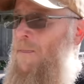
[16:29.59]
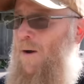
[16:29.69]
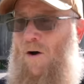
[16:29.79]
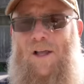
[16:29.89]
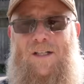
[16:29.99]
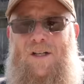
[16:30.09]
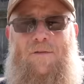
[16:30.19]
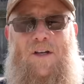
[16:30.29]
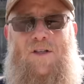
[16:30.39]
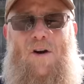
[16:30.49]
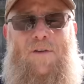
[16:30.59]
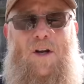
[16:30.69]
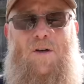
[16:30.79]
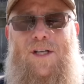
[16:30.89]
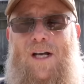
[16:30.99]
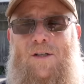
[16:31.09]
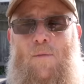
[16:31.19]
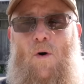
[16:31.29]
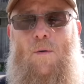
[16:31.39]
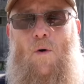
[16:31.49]
All that stuff gets our videos out to
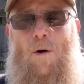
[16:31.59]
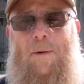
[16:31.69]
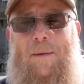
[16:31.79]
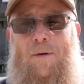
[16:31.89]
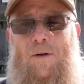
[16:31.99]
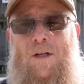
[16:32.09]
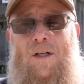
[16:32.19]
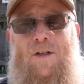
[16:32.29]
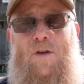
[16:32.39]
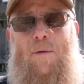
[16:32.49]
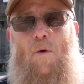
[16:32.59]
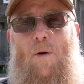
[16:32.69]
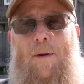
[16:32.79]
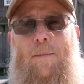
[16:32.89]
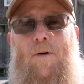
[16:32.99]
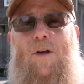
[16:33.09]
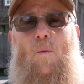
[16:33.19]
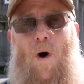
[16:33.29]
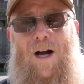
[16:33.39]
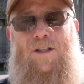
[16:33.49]
more and more people so that more people
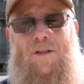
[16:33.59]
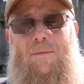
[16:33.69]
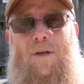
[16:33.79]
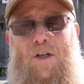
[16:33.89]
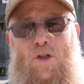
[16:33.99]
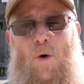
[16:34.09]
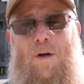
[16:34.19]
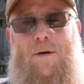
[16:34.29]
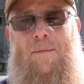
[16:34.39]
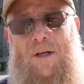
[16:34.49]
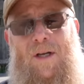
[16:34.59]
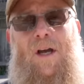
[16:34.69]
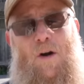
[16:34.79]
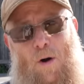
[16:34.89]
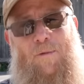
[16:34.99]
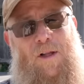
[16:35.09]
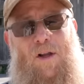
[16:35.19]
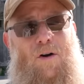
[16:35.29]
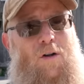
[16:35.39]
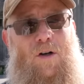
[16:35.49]
can watch them, enjoy them, and hopefully
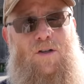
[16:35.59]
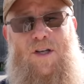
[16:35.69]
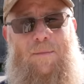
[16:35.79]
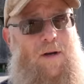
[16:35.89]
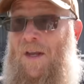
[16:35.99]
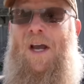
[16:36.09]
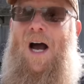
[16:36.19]
learn a little something.